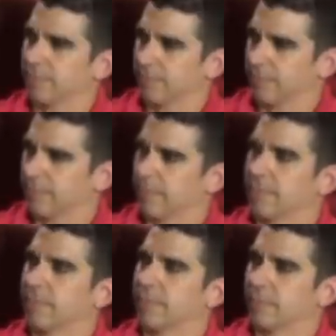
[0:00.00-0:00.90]

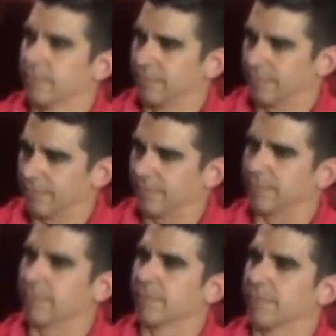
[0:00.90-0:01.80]

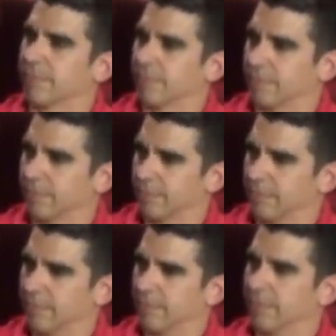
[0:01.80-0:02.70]

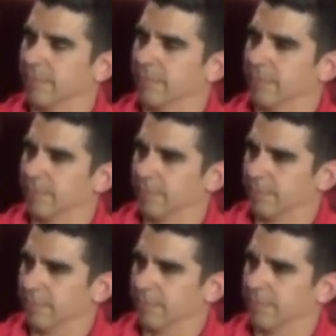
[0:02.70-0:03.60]

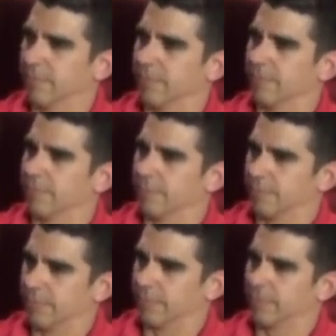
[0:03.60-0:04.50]

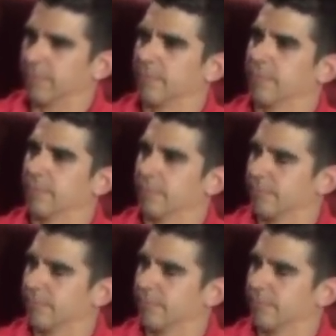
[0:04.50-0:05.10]
This person isn't speaking.